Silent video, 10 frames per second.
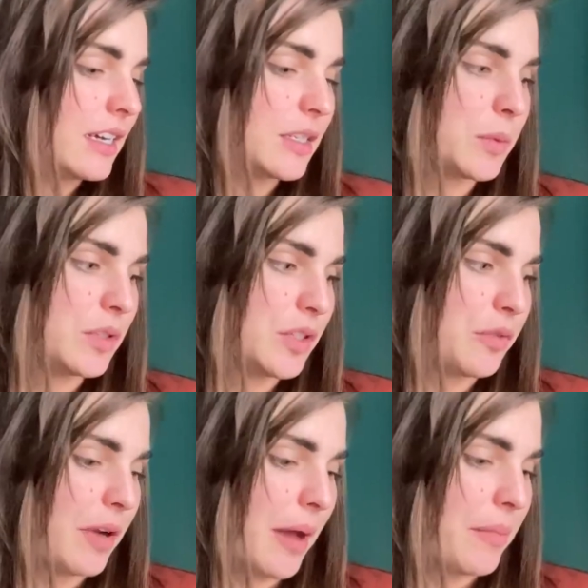supposed to
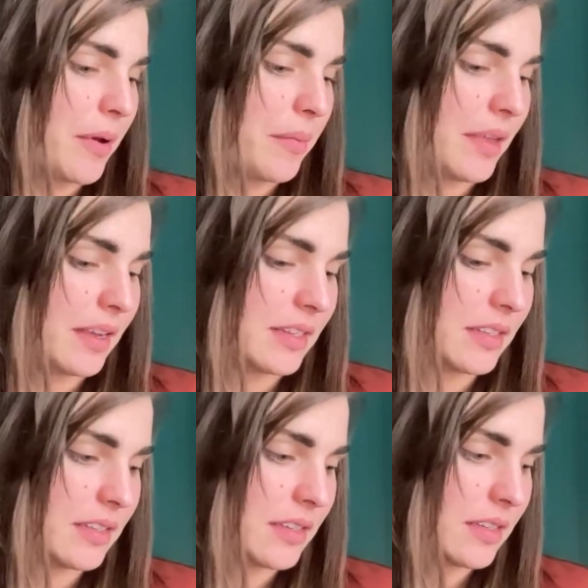wrap up
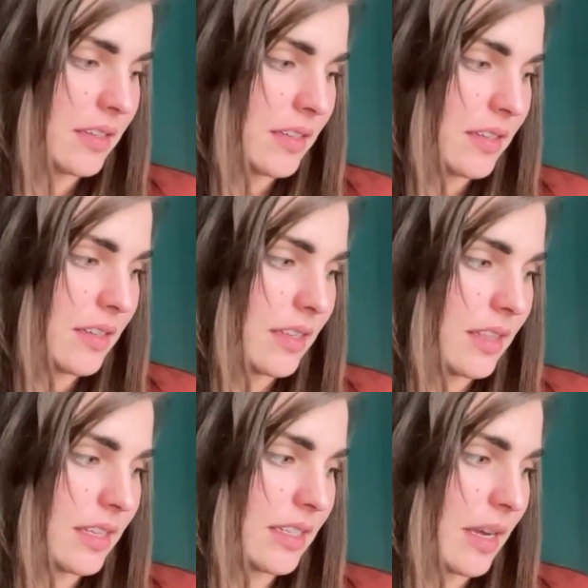this
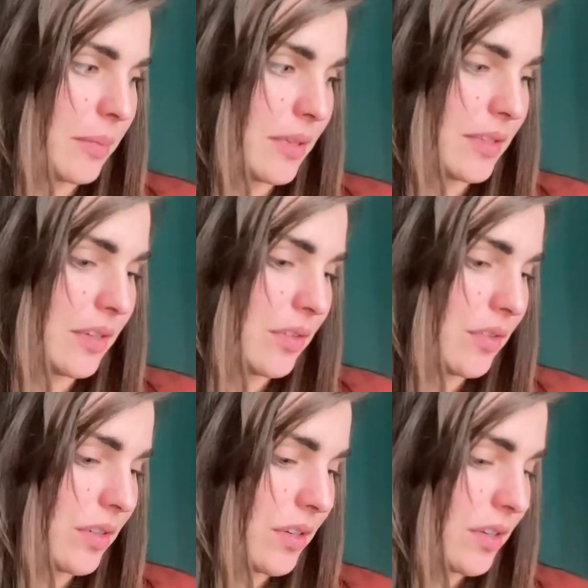
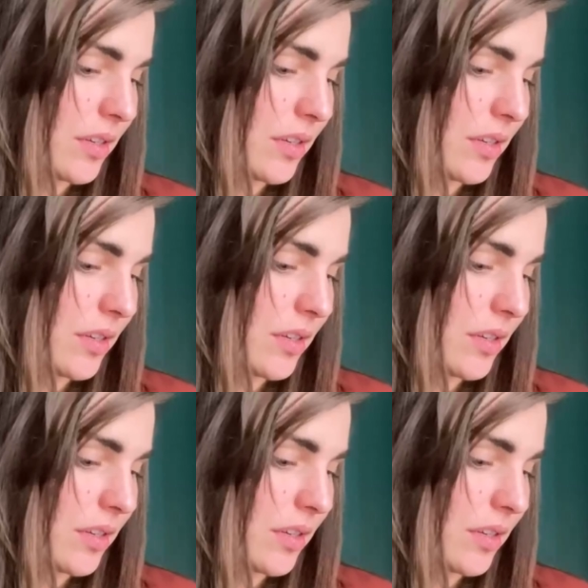episode